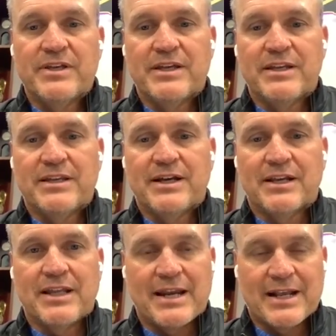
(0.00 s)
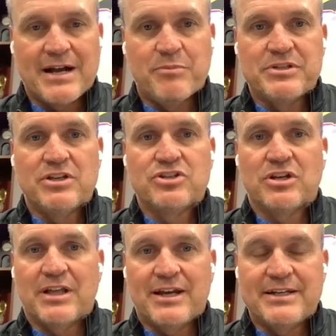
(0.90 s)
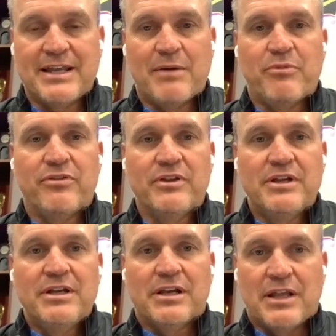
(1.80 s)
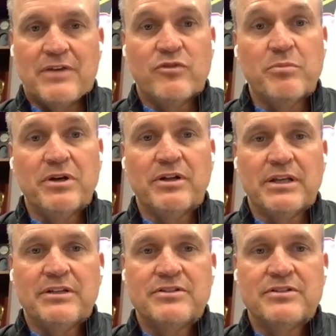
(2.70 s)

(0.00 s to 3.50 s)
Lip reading: And a lot of competition, a lot of depth, a lot of ability.